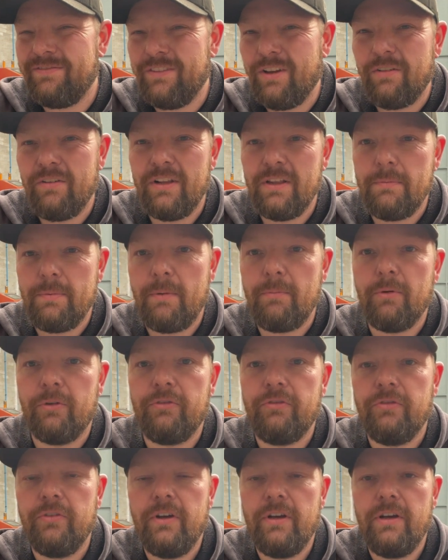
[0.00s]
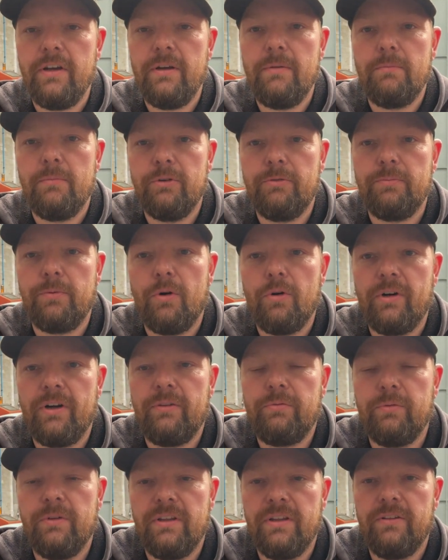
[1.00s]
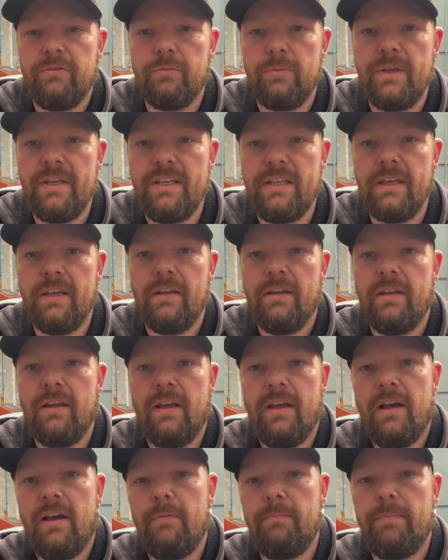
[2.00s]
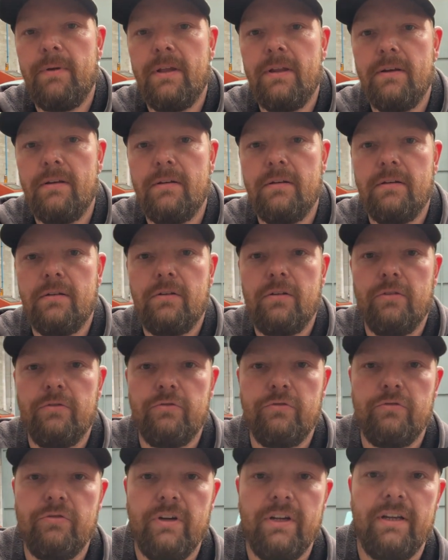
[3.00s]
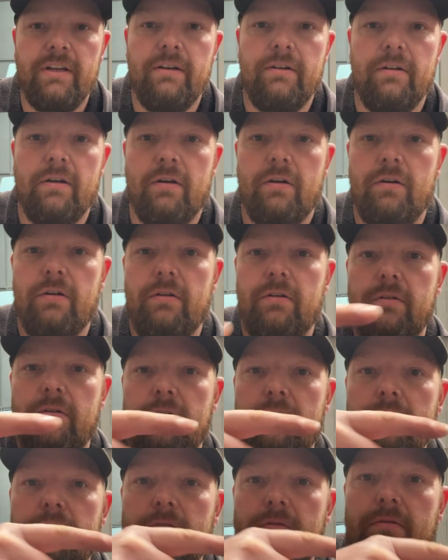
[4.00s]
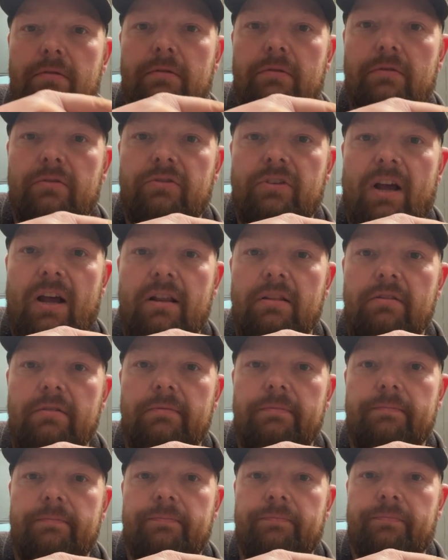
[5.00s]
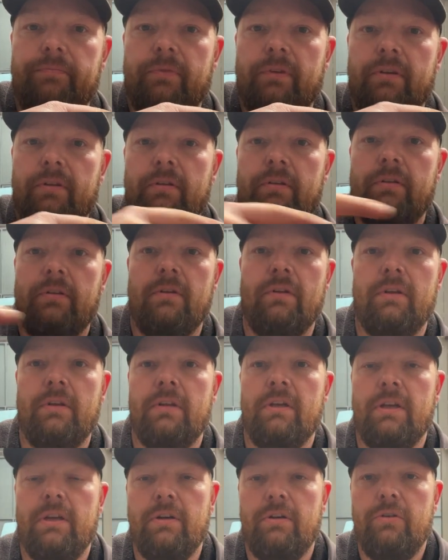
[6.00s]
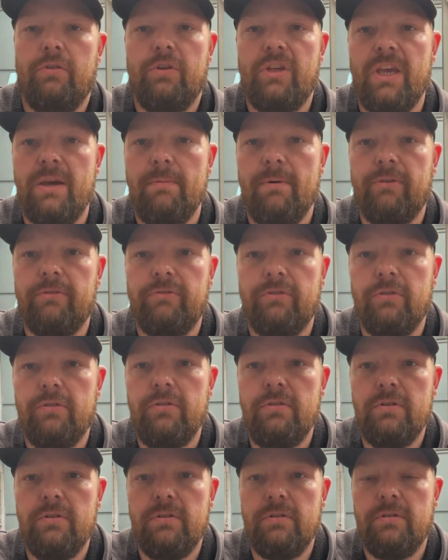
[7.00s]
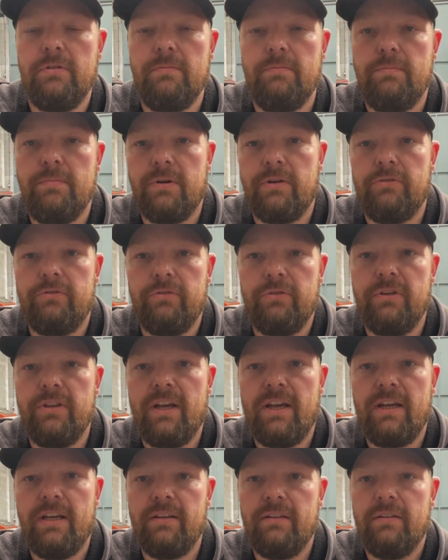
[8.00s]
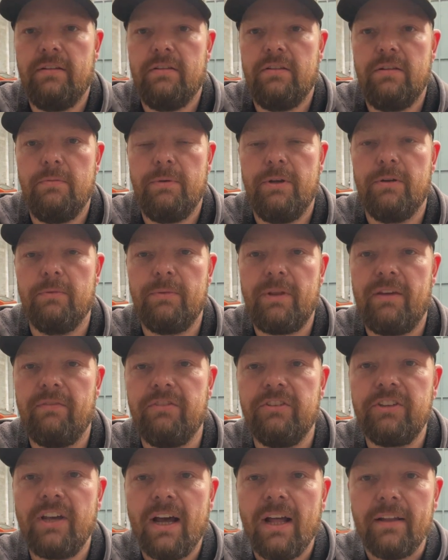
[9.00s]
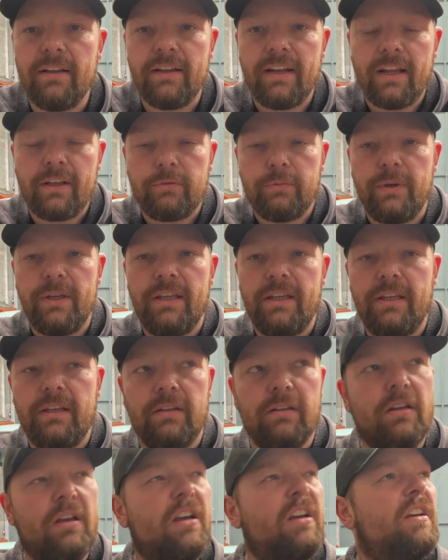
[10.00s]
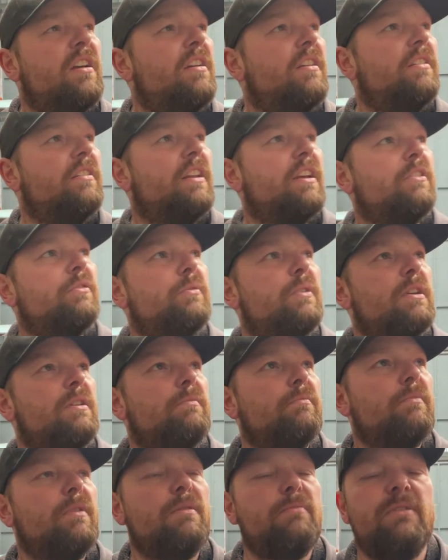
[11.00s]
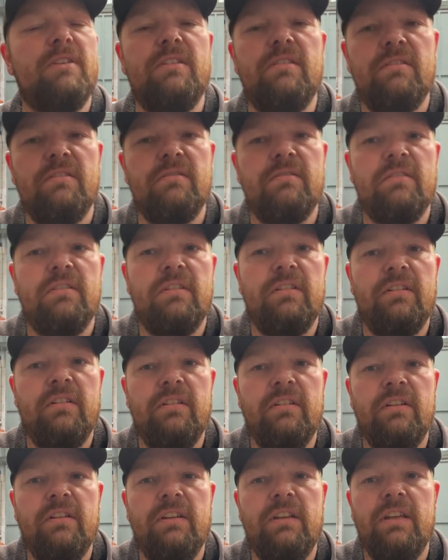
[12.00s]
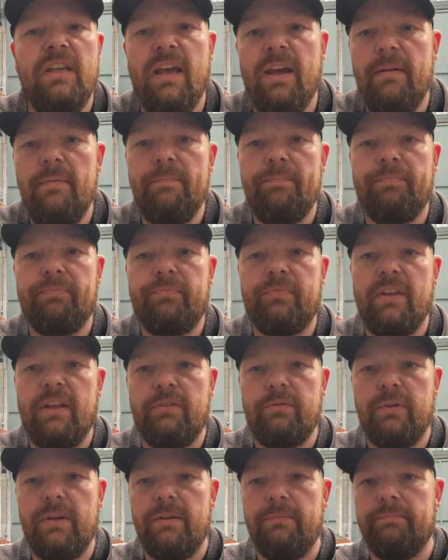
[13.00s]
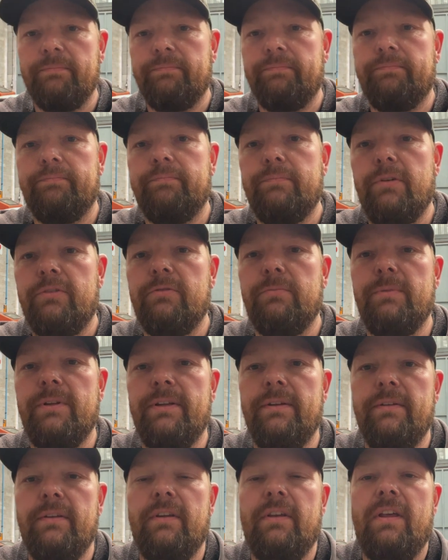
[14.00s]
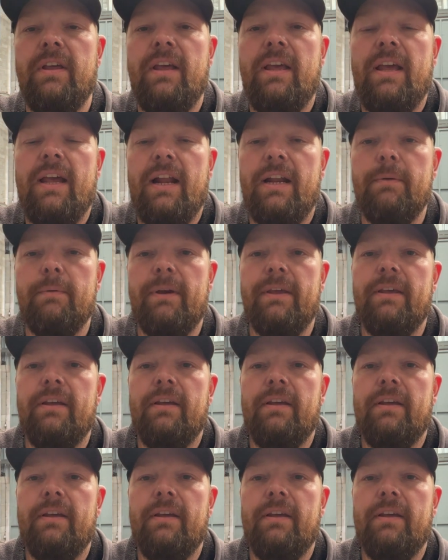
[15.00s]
really been much progress with it this week. I've been concentrating on Scarlet and a new gearbox tunnel, but I'll show you that. There'll be an update for Scarlet next week. Next week maybe, yeah, next week possibly. Anyway,